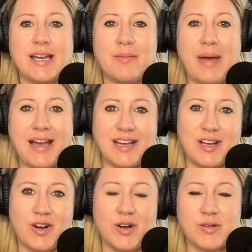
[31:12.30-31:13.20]
back at
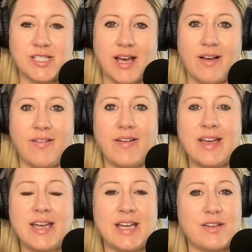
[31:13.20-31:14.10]
your hotel
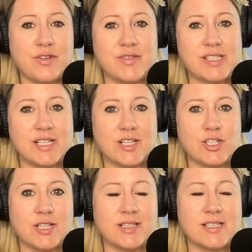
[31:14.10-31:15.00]
if you're visiting
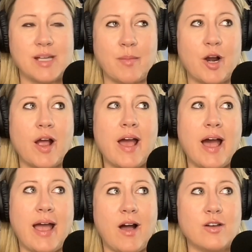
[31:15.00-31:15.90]
during the summer.
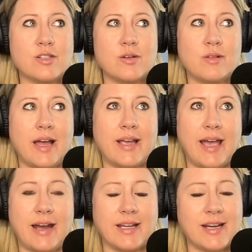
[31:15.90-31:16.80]
I also like
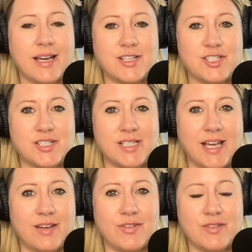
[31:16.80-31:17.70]
adding an extra
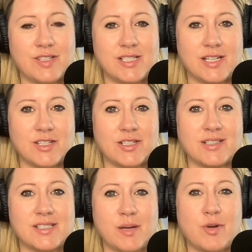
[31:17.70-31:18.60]
day if you're visiting during
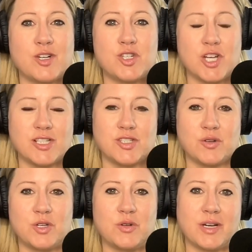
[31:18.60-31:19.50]
the summer, just so
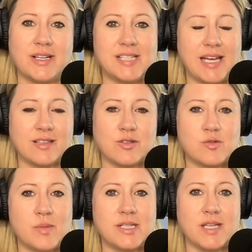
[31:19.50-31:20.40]
you can take
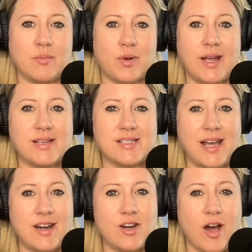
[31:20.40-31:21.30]
those midday breaks
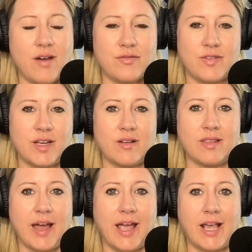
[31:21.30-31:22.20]
and not feel
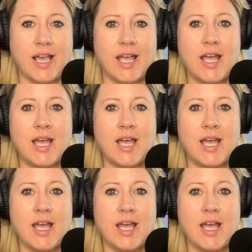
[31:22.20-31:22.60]
like